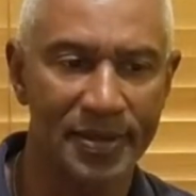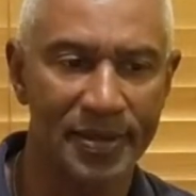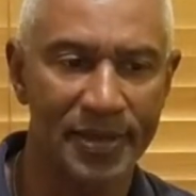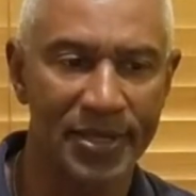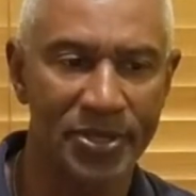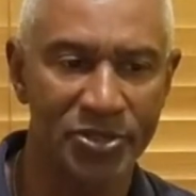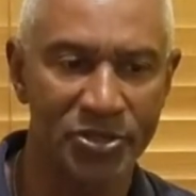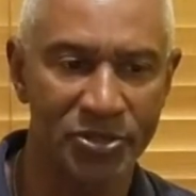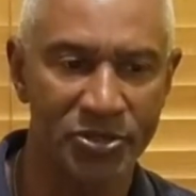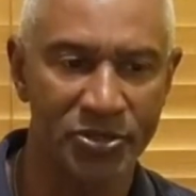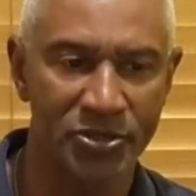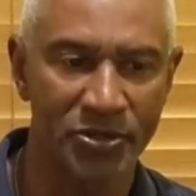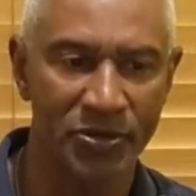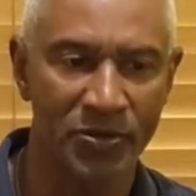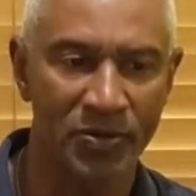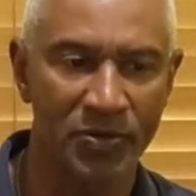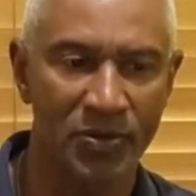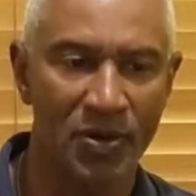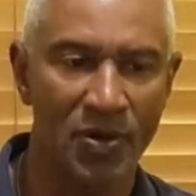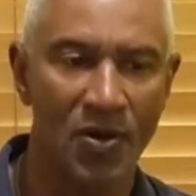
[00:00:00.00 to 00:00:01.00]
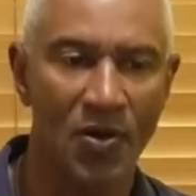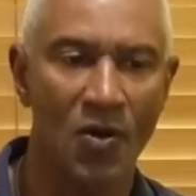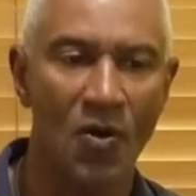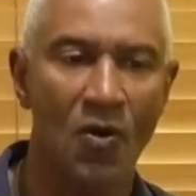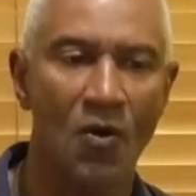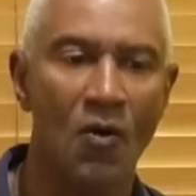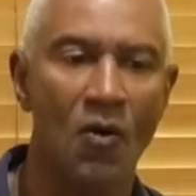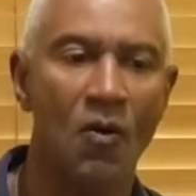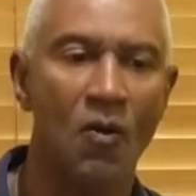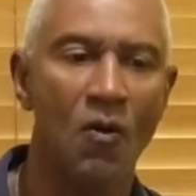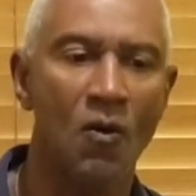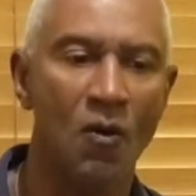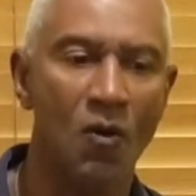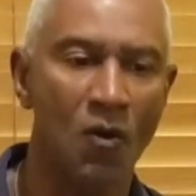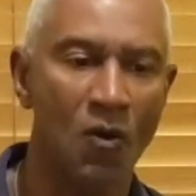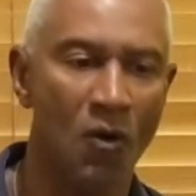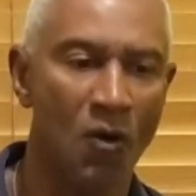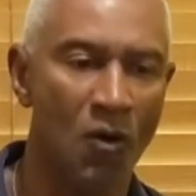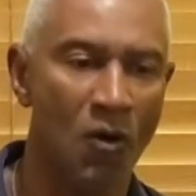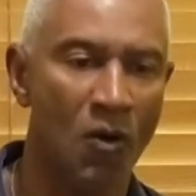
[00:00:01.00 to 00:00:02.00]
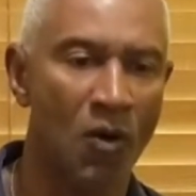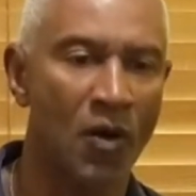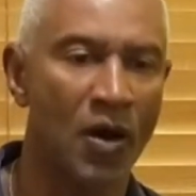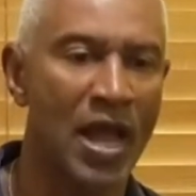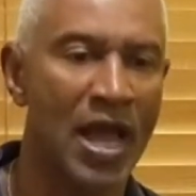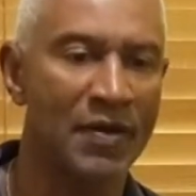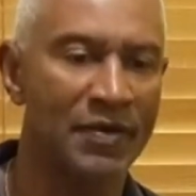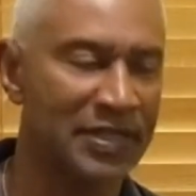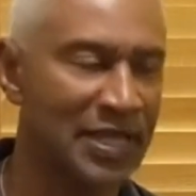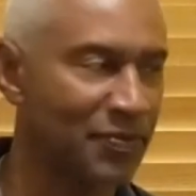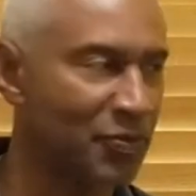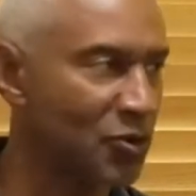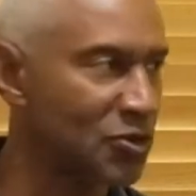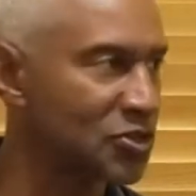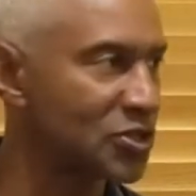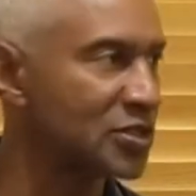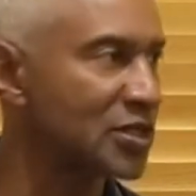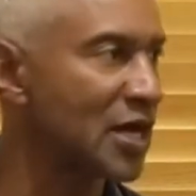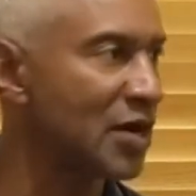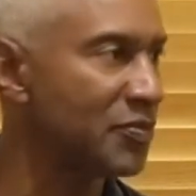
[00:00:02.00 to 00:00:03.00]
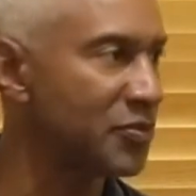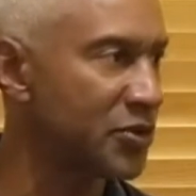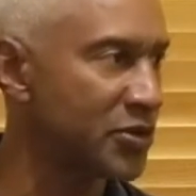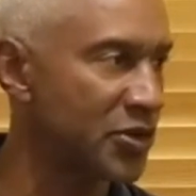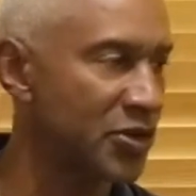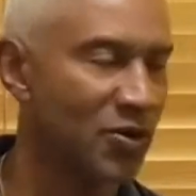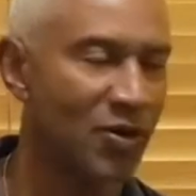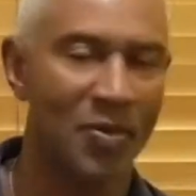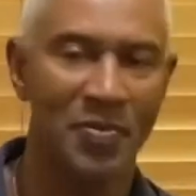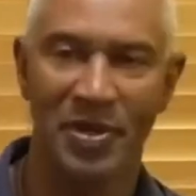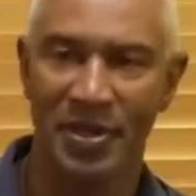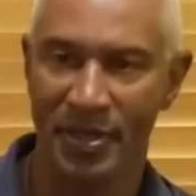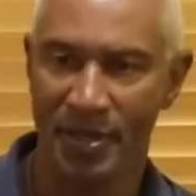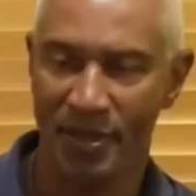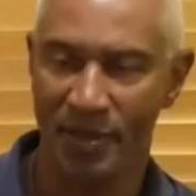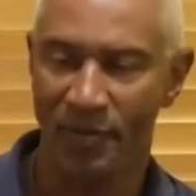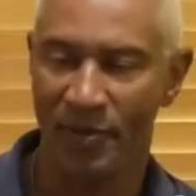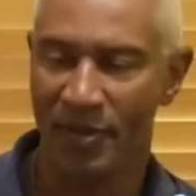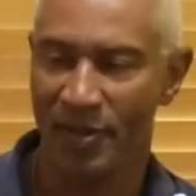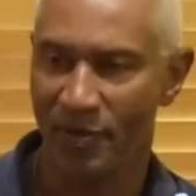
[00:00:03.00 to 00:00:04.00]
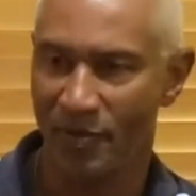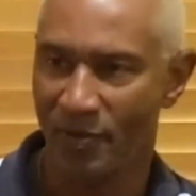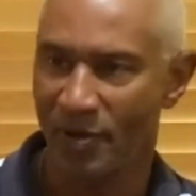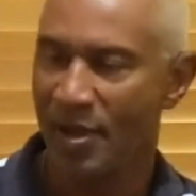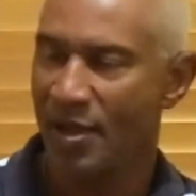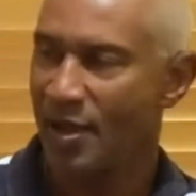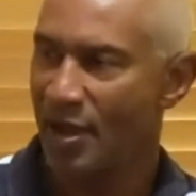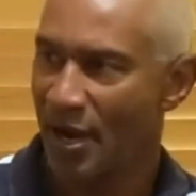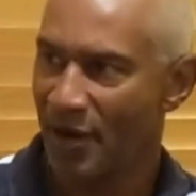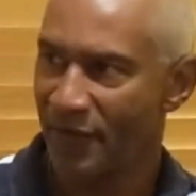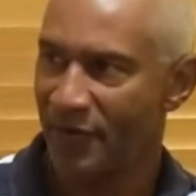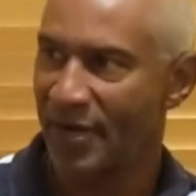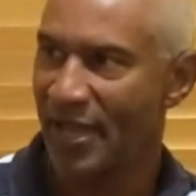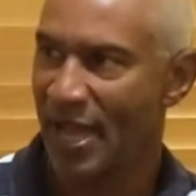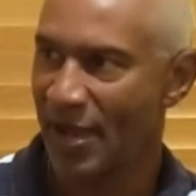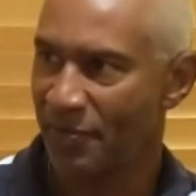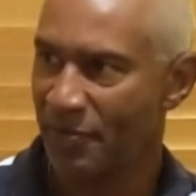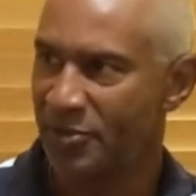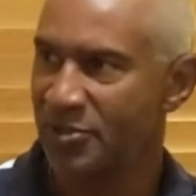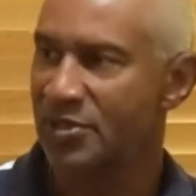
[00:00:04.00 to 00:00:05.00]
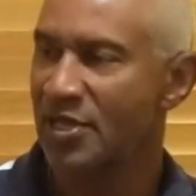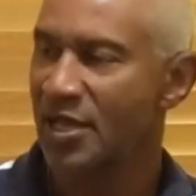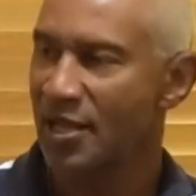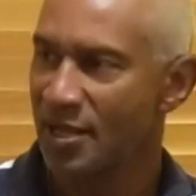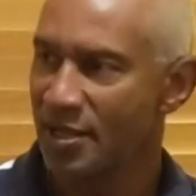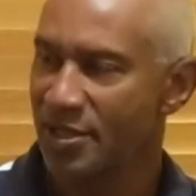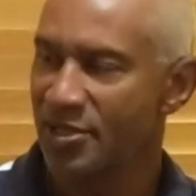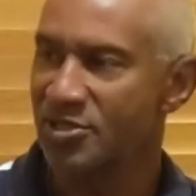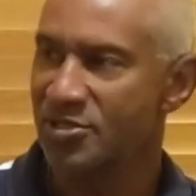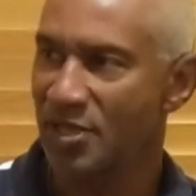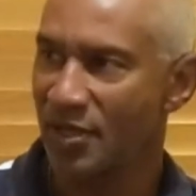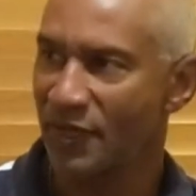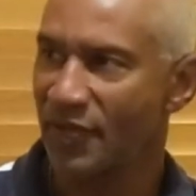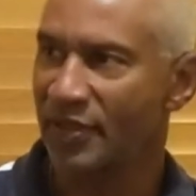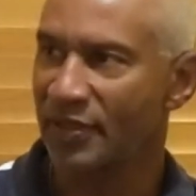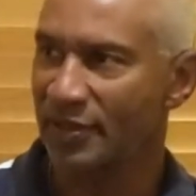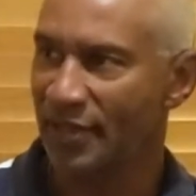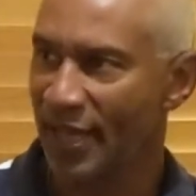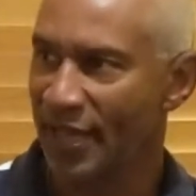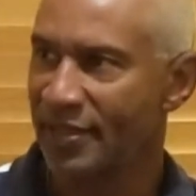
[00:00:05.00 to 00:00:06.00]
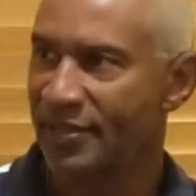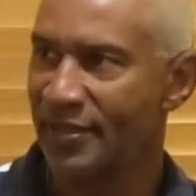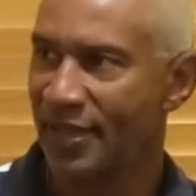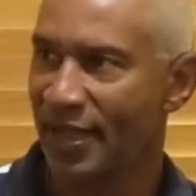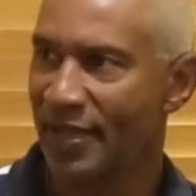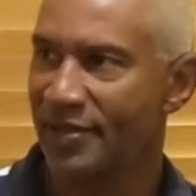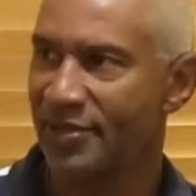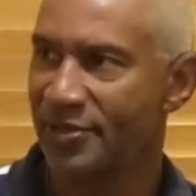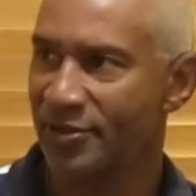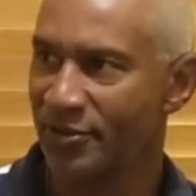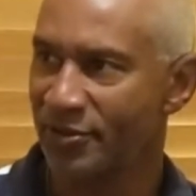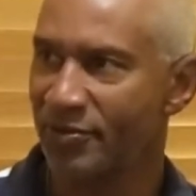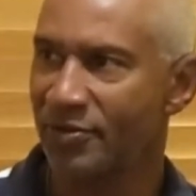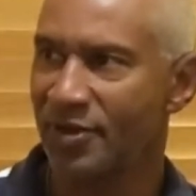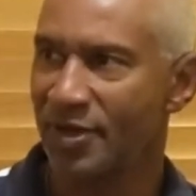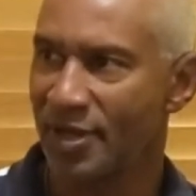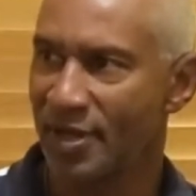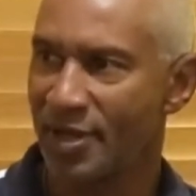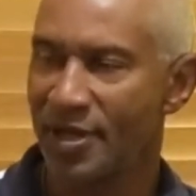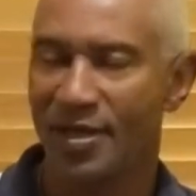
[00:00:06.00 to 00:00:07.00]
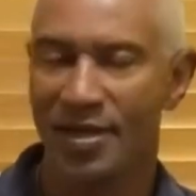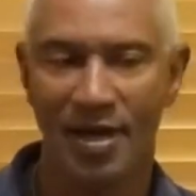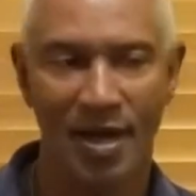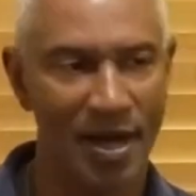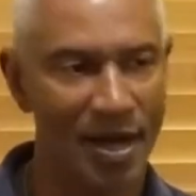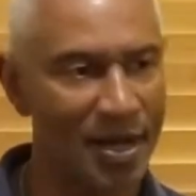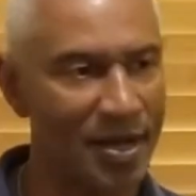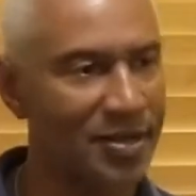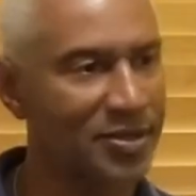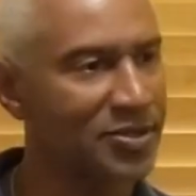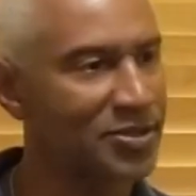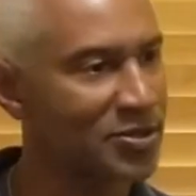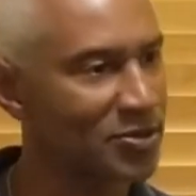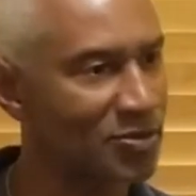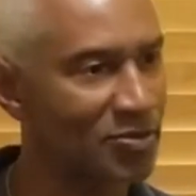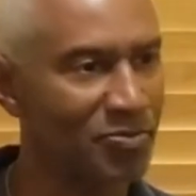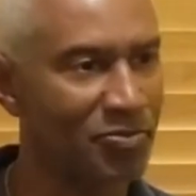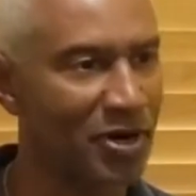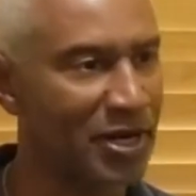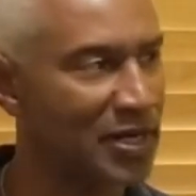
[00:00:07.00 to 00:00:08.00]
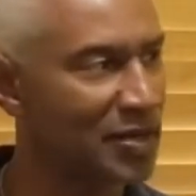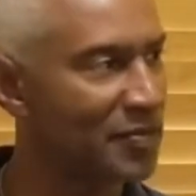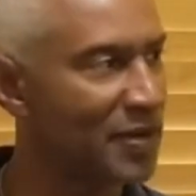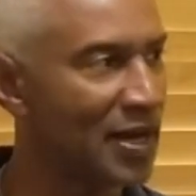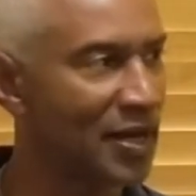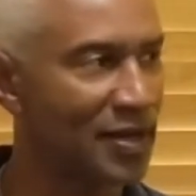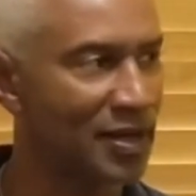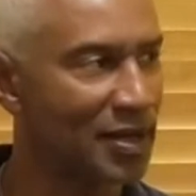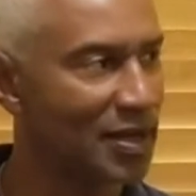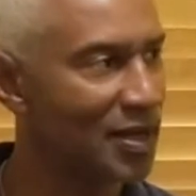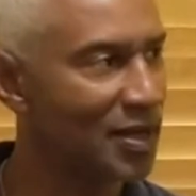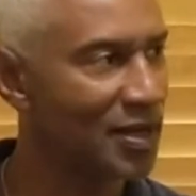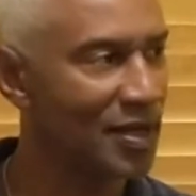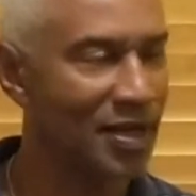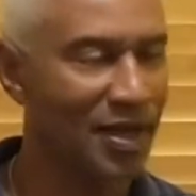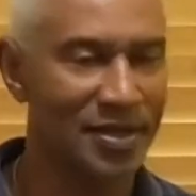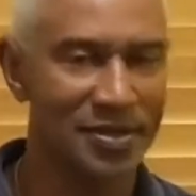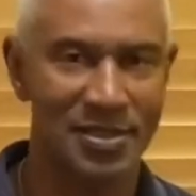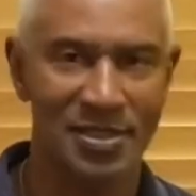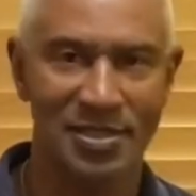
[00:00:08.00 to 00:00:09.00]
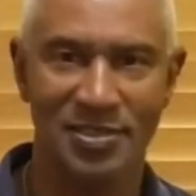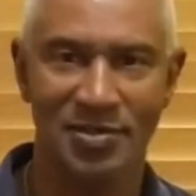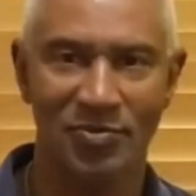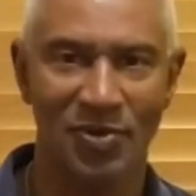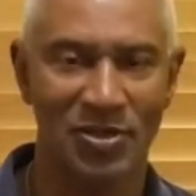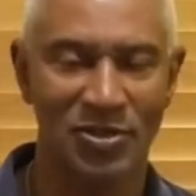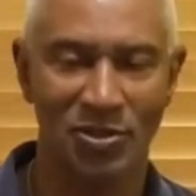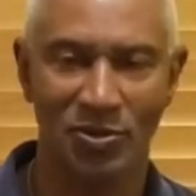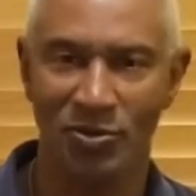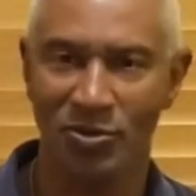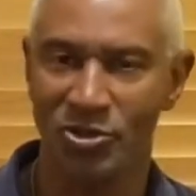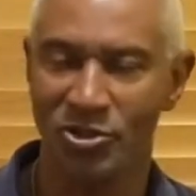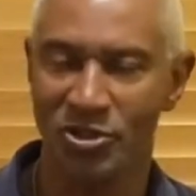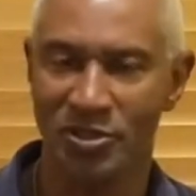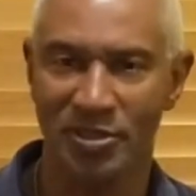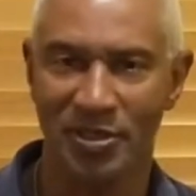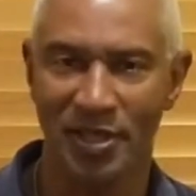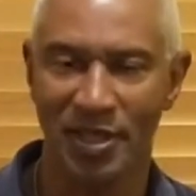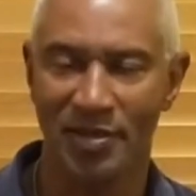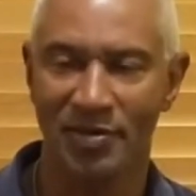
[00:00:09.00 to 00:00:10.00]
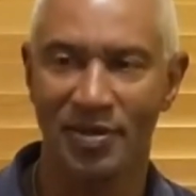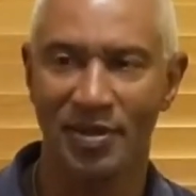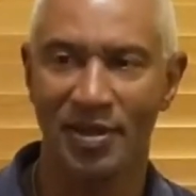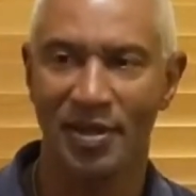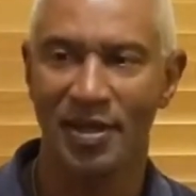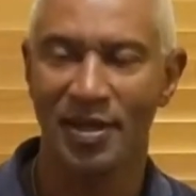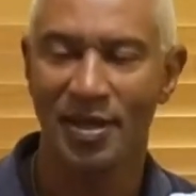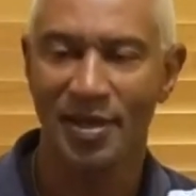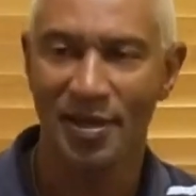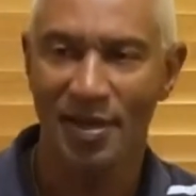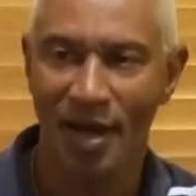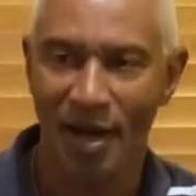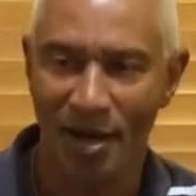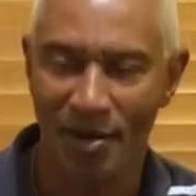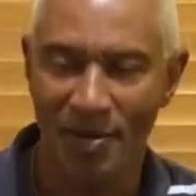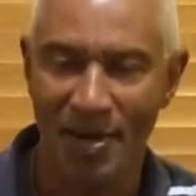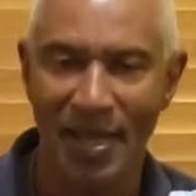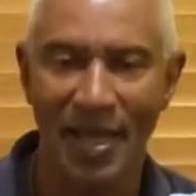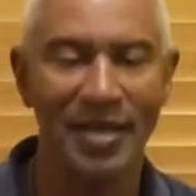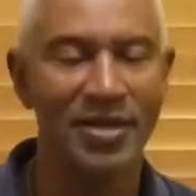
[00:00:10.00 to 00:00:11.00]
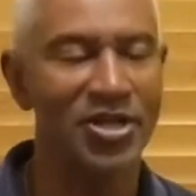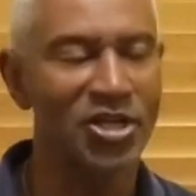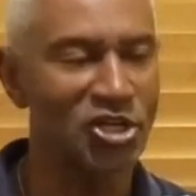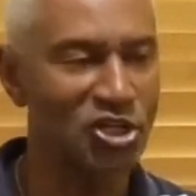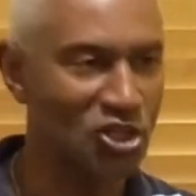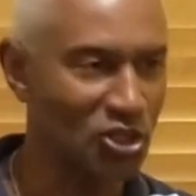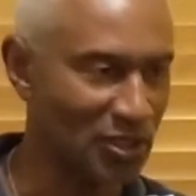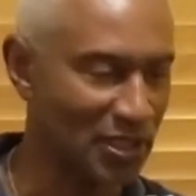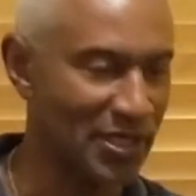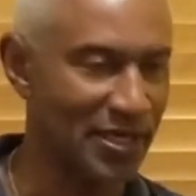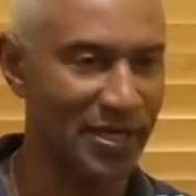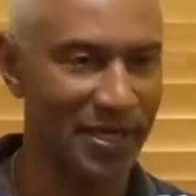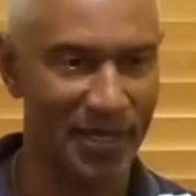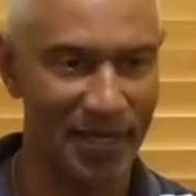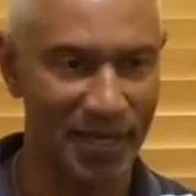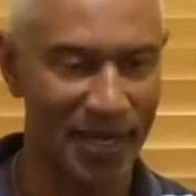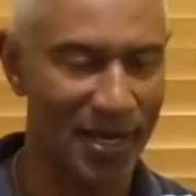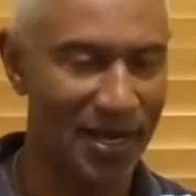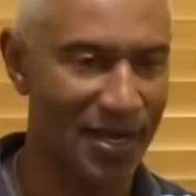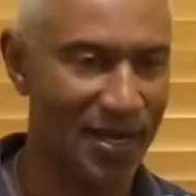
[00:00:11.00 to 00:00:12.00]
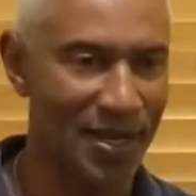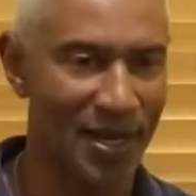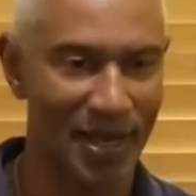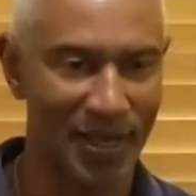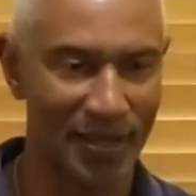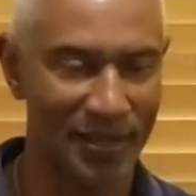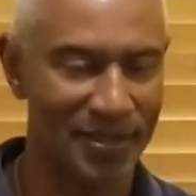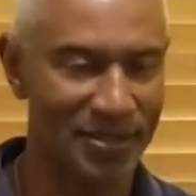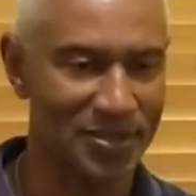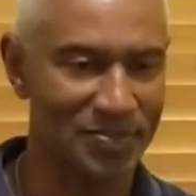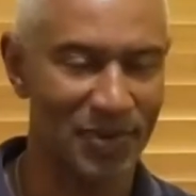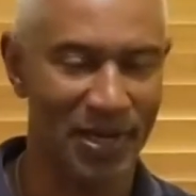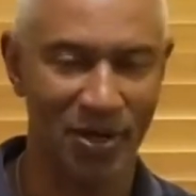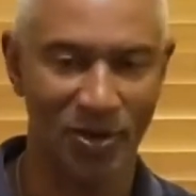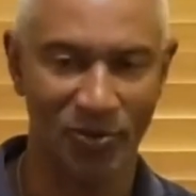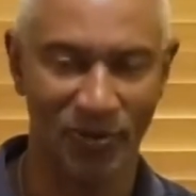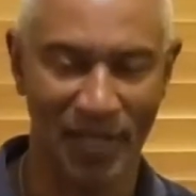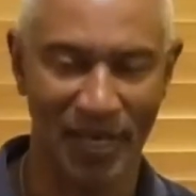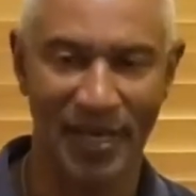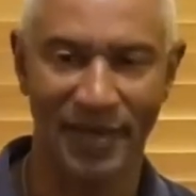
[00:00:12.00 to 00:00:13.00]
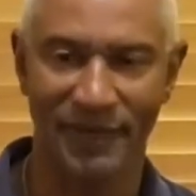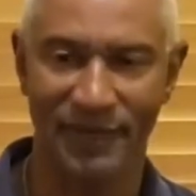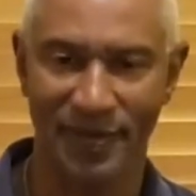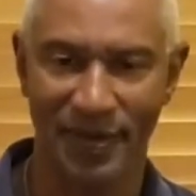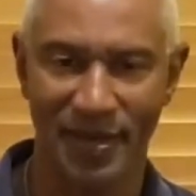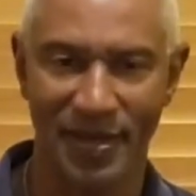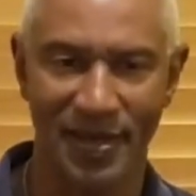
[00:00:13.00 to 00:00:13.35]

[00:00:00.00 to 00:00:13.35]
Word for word: injured you or having that person come to you. I mean, however it happens, there's nothing like that to uh, to bring about a sense of resolution. And uh, initially, at least in my own life,